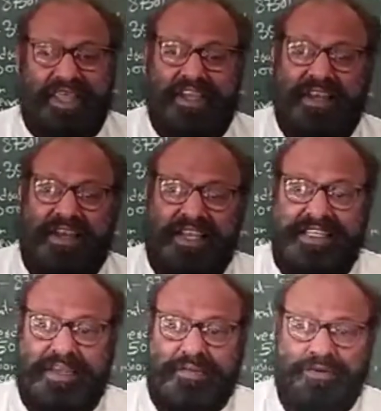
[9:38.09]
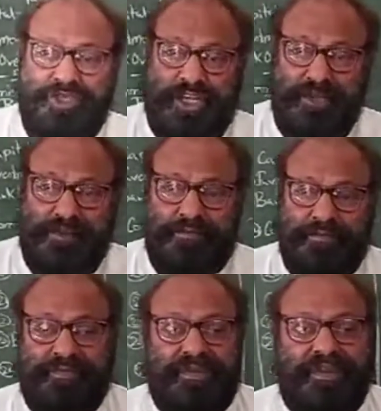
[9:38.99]
then ledger
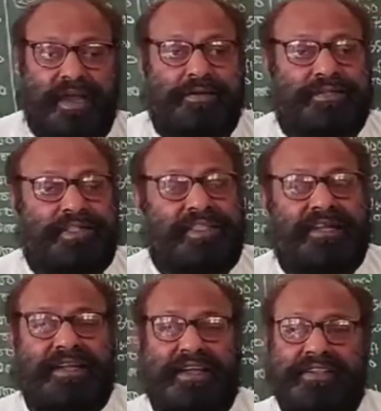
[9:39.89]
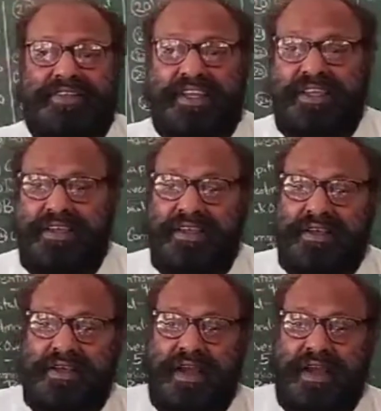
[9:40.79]
posting, after that casting,